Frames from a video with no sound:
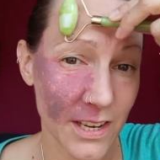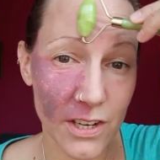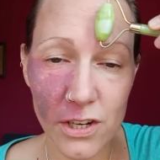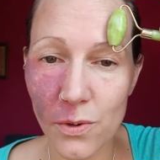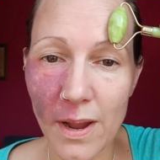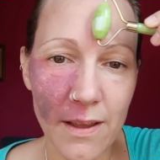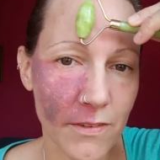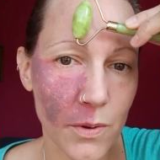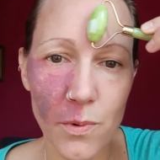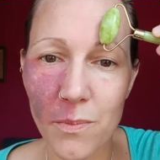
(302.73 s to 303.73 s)
you can do whatever
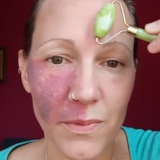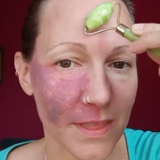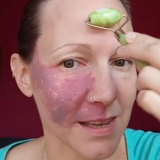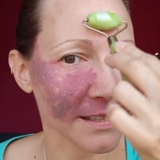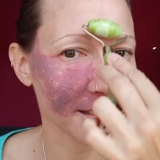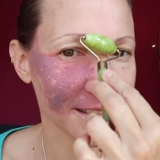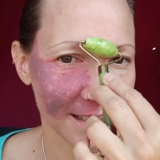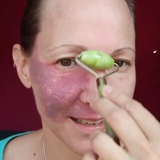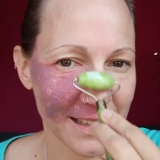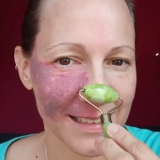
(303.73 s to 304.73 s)
you want with this.
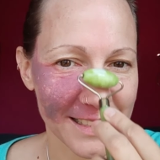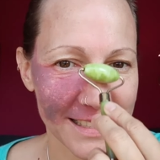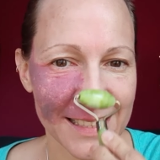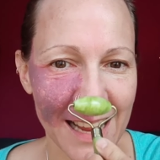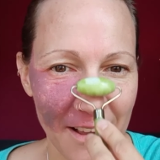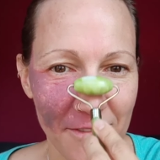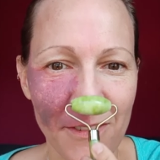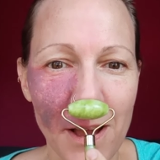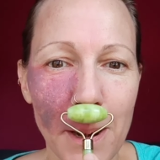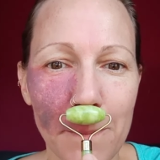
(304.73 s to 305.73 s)
Just have
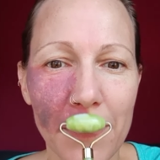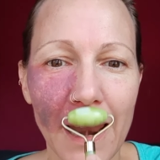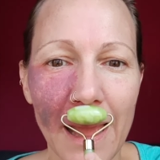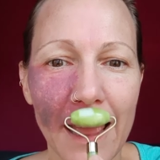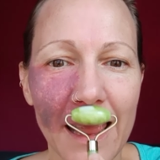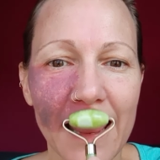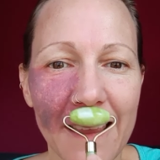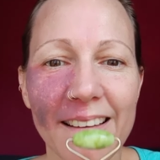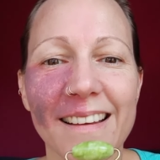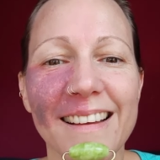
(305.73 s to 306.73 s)
fun, play.
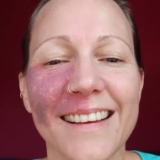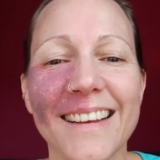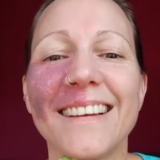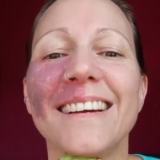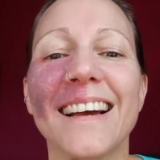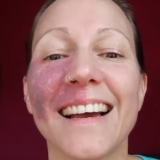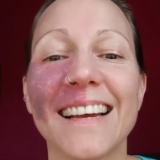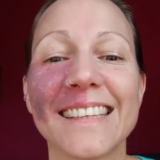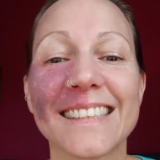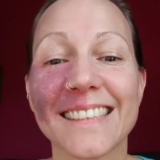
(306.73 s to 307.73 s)

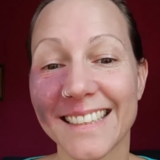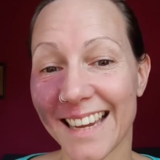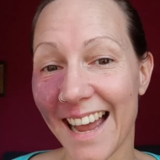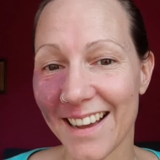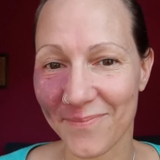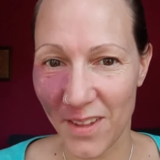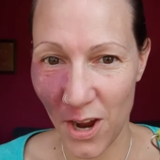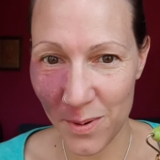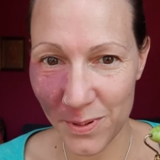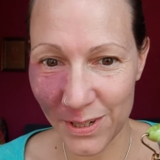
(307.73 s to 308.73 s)
And yeah, I
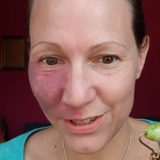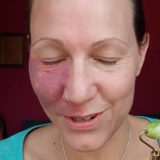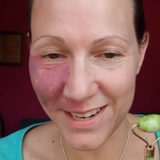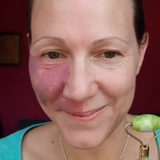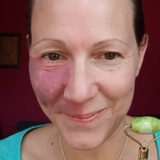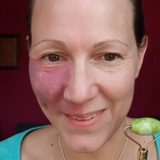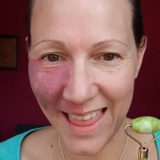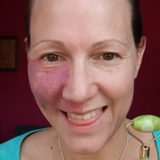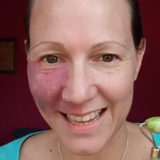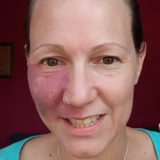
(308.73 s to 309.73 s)
hope you enjoy.
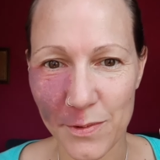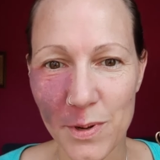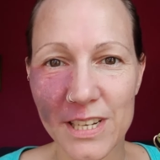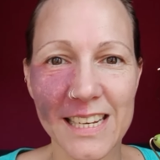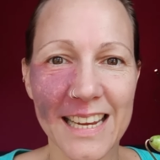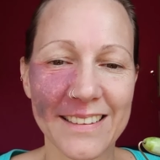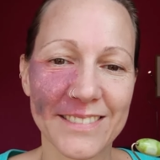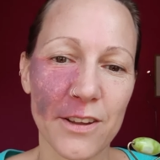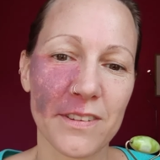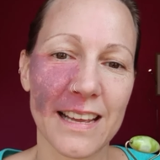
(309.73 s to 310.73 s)
Thanks for watching.
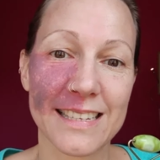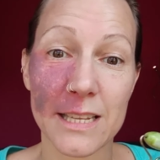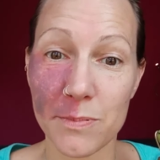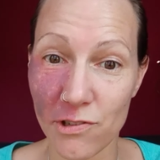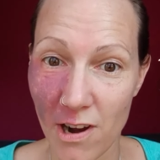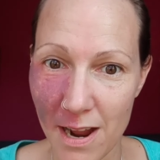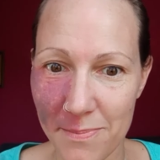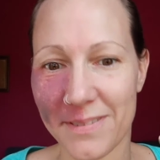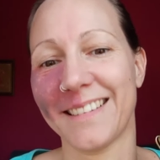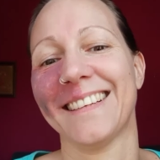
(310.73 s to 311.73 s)
Don't forget to subscribe
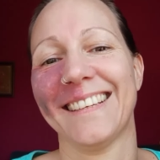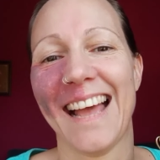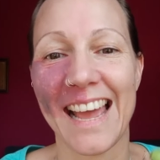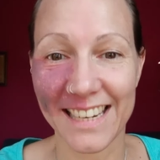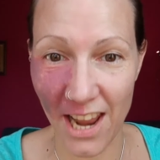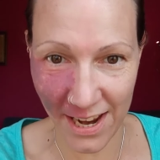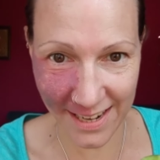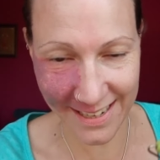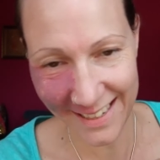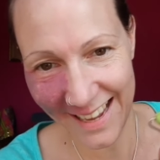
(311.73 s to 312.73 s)
and
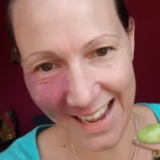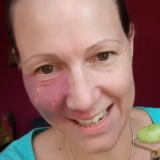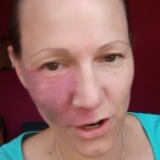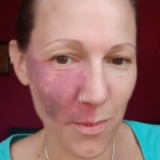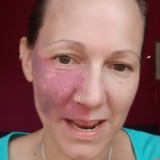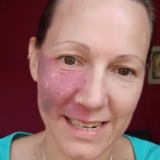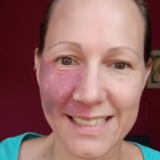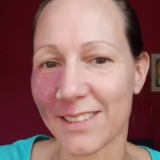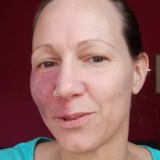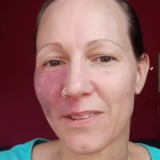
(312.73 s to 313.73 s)
like and comment
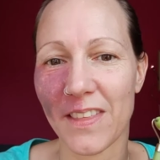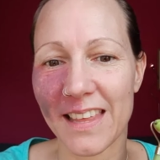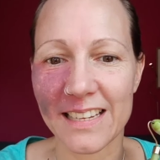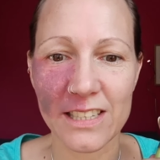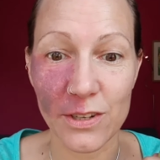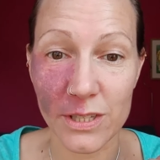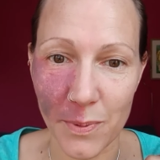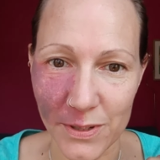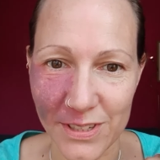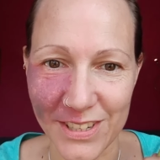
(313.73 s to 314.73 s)
and all of the things that you're
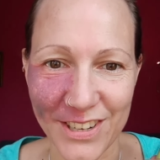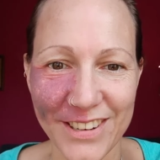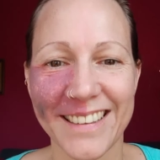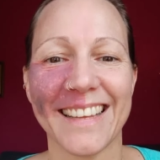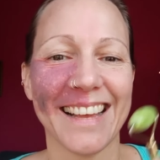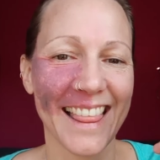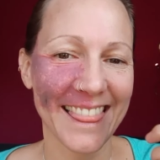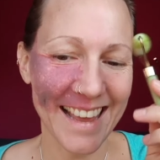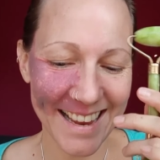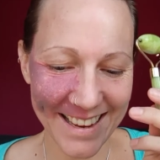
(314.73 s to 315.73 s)
supposed to do.
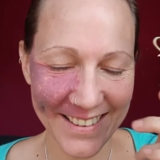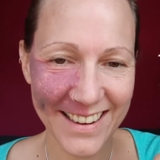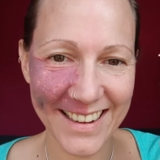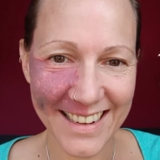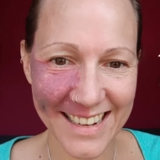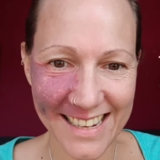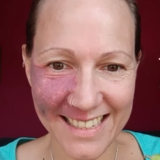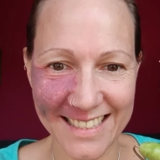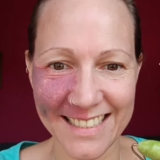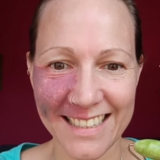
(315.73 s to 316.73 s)
Thank you
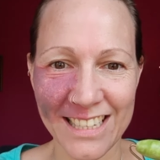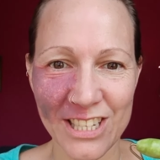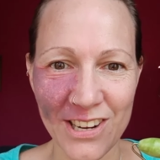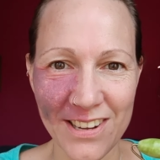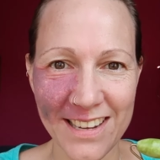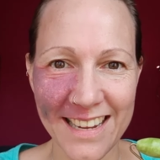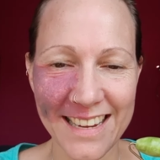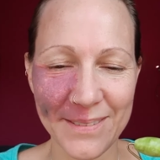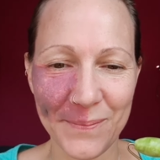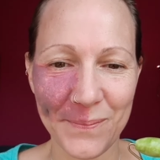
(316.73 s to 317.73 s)
guys. Enjoy.